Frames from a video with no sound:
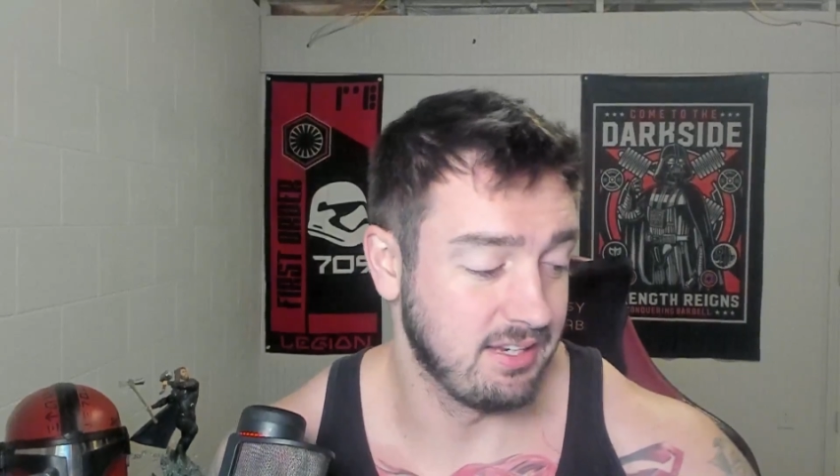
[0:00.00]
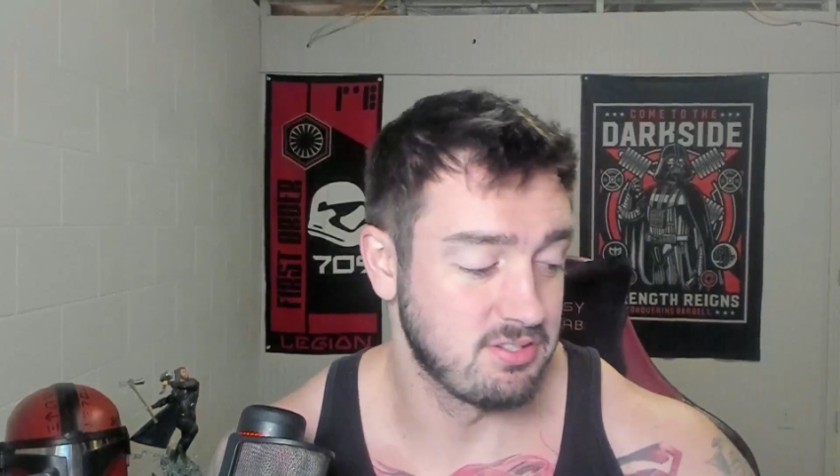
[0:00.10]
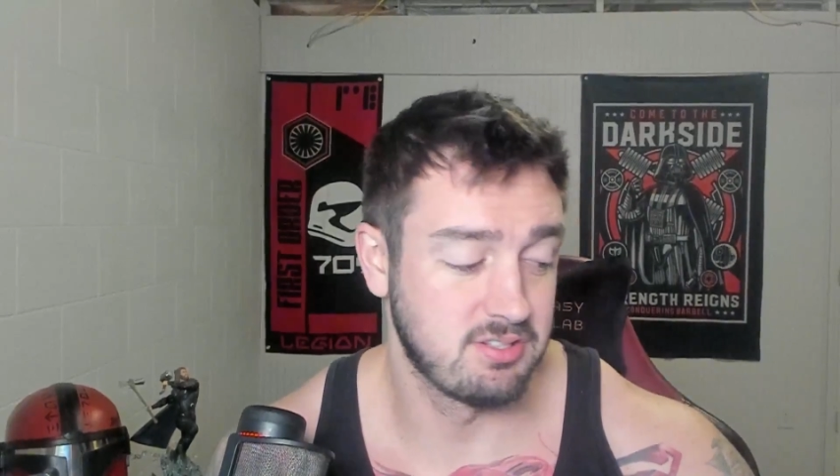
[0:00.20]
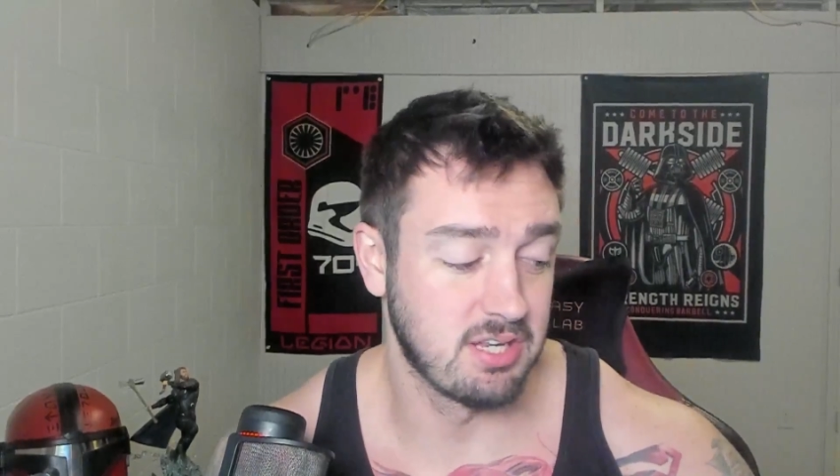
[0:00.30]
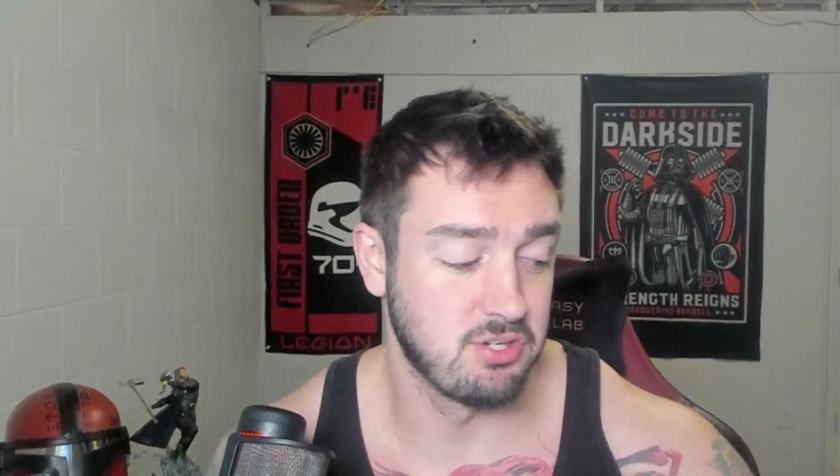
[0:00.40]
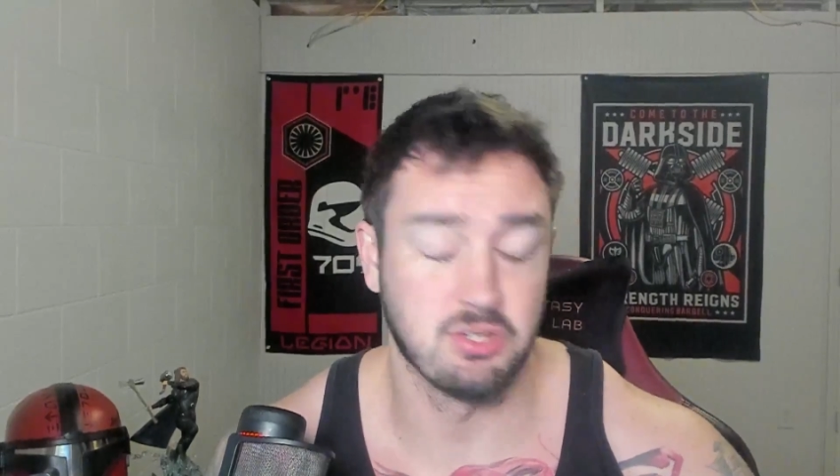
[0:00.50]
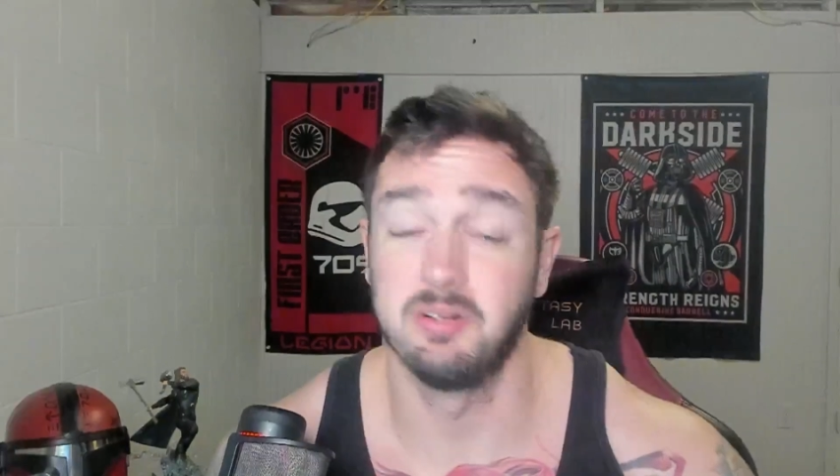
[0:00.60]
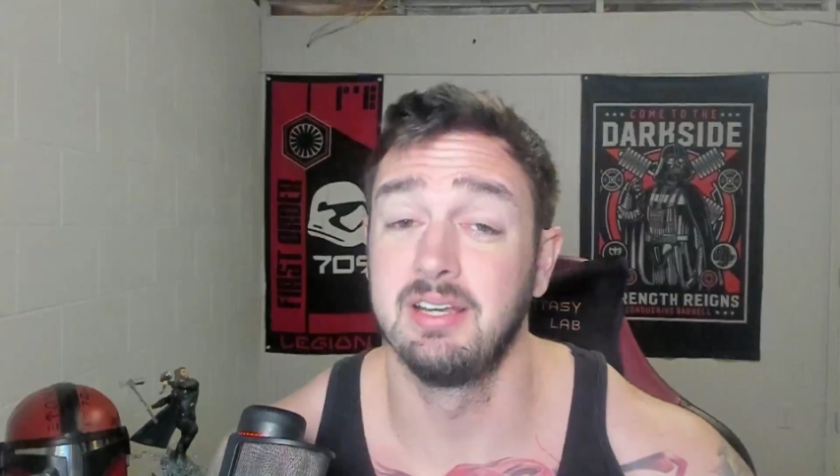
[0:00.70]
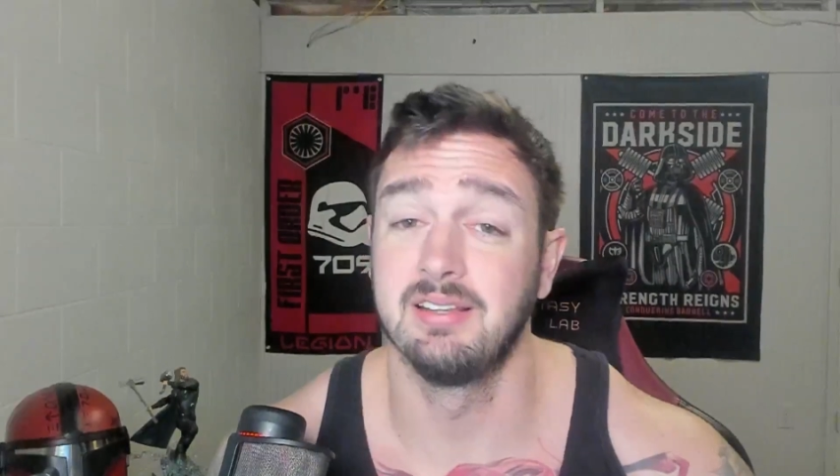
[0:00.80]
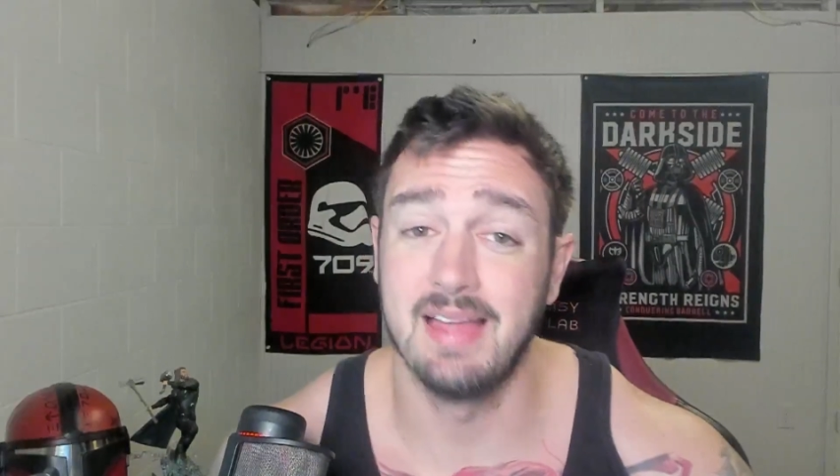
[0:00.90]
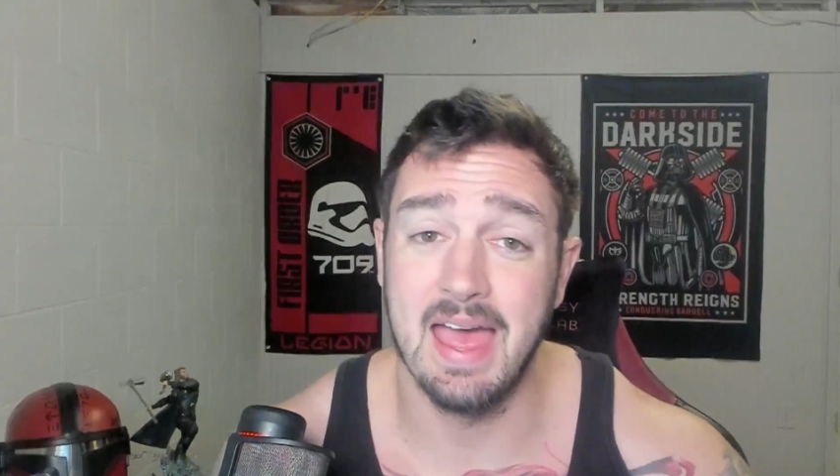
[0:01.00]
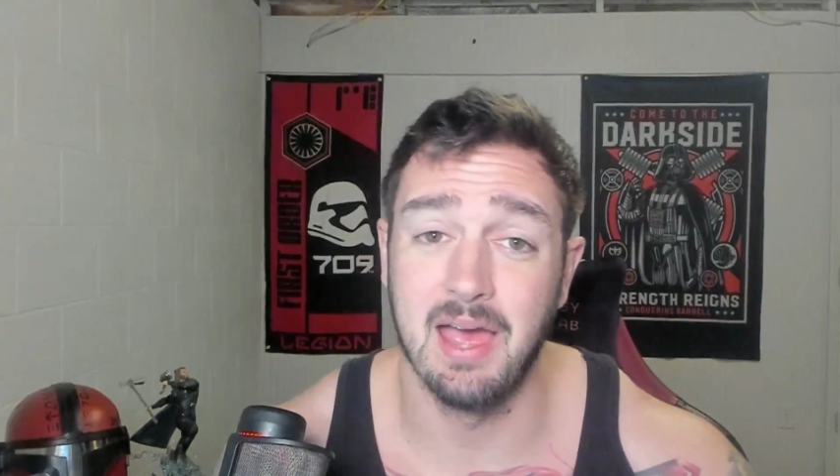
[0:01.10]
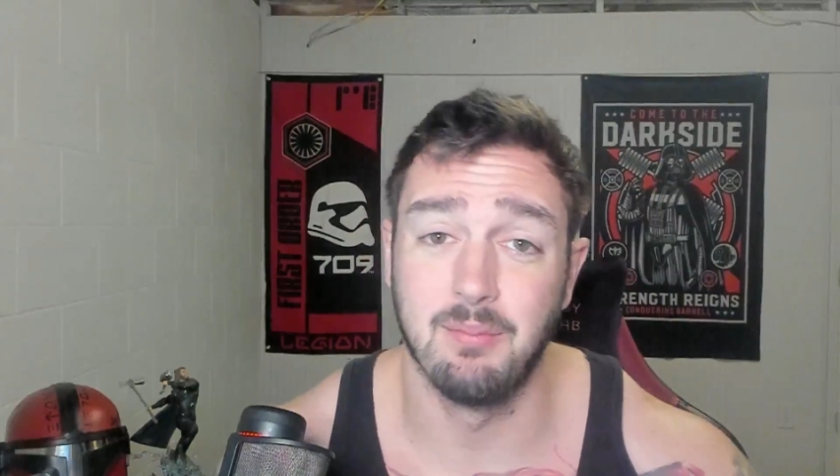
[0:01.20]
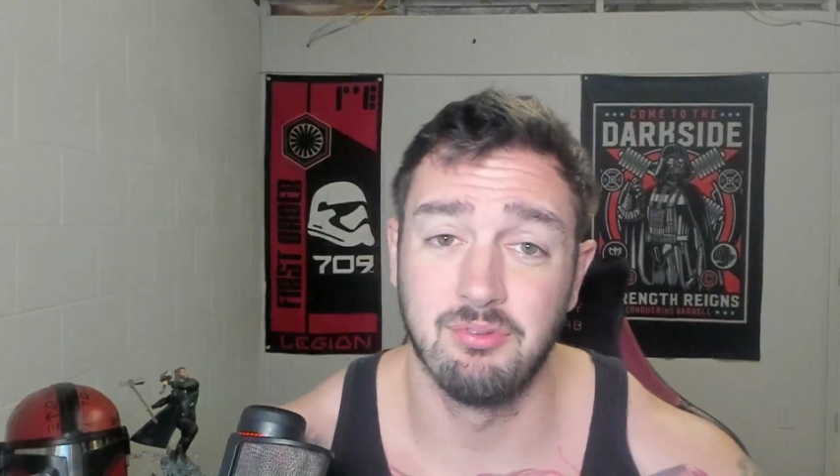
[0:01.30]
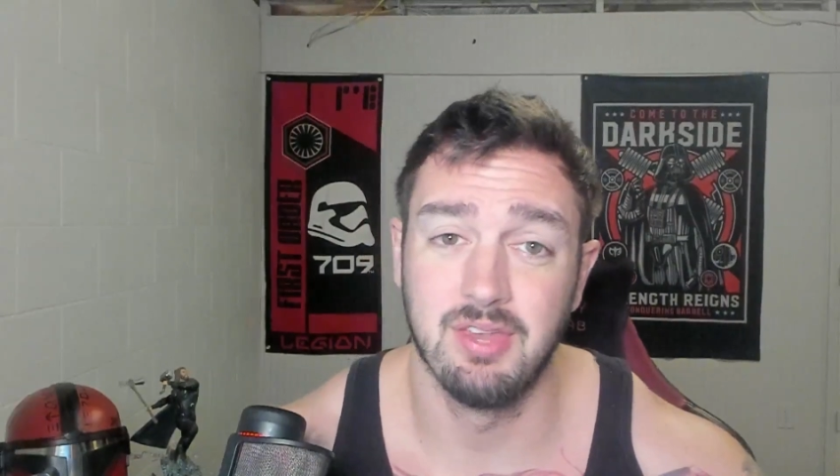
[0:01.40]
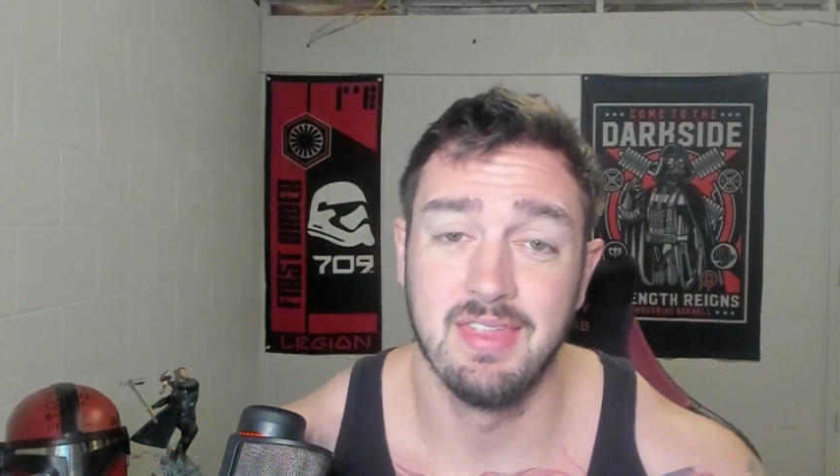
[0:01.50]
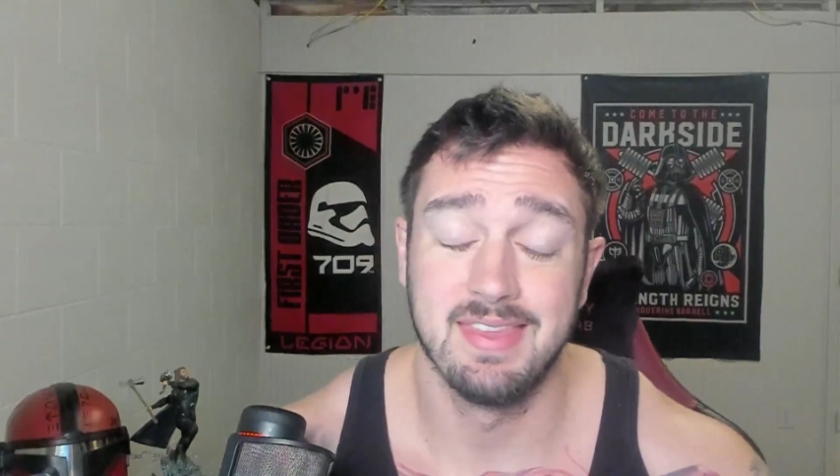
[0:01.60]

Centurion Labz.